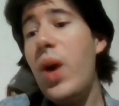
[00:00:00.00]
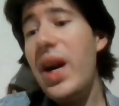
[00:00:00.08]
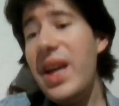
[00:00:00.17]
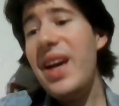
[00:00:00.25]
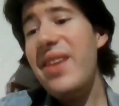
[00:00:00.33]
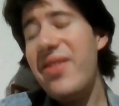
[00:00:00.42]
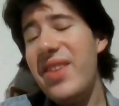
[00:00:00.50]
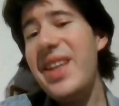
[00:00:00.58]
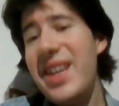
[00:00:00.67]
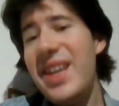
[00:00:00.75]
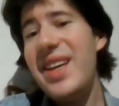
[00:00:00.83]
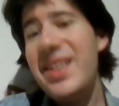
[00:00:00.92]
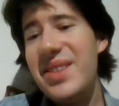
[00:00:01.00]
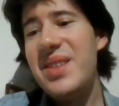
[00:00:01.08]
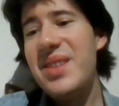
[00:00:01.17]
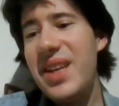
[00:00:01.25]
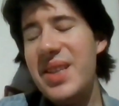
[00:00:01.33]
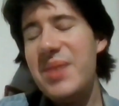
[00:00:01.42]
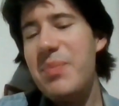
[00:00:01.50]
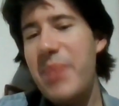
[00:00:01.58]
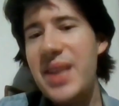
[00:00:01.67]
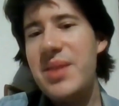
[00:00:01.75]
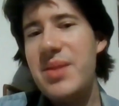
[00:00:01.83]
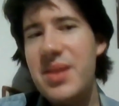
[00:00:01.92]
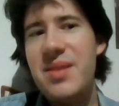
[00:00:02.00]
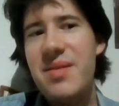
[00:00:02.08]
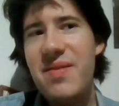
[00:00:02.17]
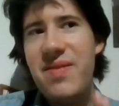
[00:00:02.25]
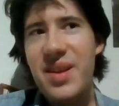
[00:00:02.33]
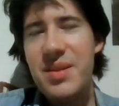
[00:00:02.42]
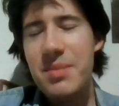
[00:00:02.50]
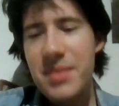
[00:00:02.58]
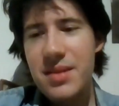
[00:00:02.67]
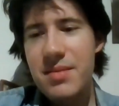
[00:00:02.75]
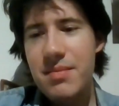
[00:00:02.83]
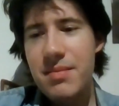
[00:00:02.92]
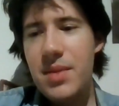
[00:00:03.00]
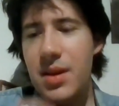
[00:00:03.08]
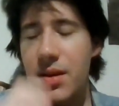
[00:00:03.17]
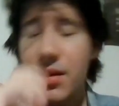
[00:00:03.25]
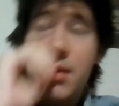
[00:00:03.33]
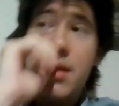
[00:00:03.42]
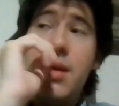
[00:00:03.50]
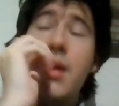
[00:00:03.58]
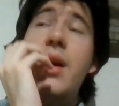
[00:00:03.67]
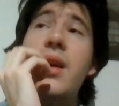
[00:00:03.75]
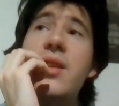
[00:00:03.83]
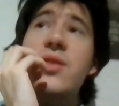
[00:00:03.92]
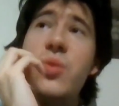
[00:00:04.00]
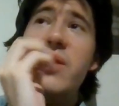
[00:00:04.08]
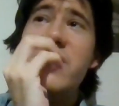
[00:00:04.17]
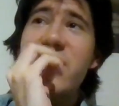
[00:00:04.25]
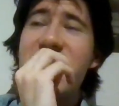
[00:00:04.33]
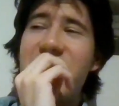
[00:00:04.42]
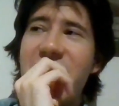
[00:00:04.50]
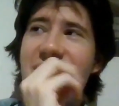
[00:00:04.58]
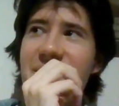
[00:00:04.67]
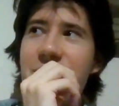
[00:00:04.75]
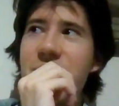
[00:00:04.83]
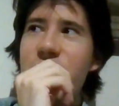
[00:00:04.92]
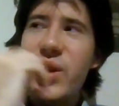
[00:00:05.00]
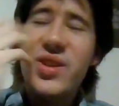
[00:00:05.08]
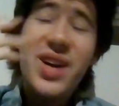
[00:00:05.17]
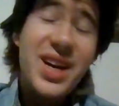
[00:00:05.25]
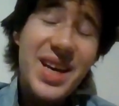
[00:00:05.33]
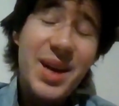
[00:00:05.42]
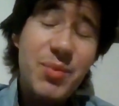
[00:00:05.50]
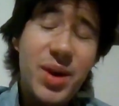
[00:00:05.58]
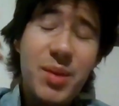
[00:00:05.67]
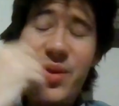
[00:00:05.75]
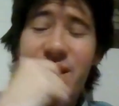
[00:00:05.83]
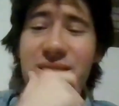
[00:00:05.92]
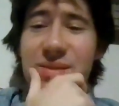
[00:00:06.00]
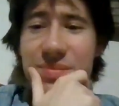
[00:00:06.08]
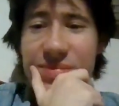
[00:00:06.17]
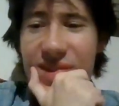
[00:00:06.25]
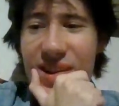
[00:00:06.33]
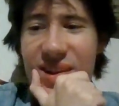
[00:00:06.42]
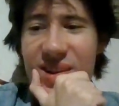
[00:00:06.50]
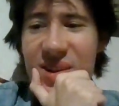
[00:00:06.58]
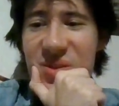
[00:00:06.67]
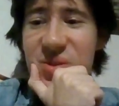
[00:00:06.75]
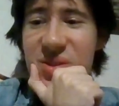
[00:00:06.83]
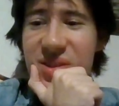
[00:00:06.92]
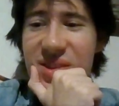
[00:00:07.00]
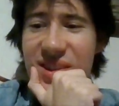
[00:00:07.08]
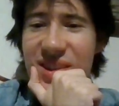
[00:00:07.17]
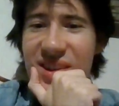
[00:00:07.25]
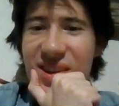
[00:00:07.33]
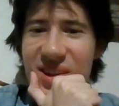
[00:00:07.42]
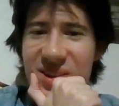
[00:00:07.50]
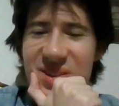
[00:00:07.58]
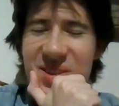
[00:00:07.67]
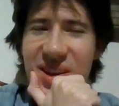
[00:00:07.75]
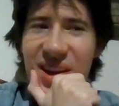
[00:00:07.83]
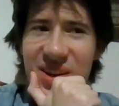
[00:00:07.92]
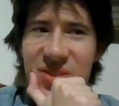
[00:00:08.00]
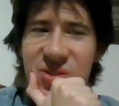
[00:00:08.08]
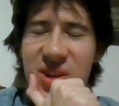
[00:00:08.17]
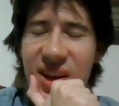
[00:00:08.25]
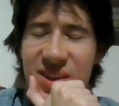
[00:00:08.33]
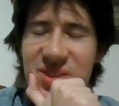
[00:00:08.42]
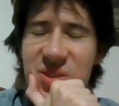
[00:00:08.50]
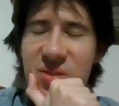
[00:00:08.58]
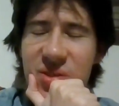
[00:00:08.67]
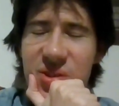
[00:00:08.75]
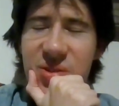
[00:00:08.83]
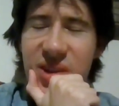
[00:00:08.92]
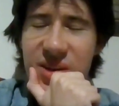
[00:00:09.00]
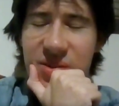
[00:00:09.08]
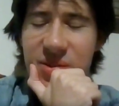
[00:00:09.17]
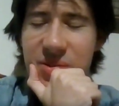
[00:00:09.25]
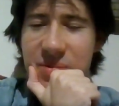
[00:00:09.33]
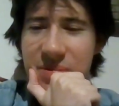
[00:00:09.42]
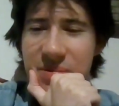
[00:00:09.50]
Why I think it's his best film. So there is a thing which I came up with. There's a Nicolas Cage test of a director.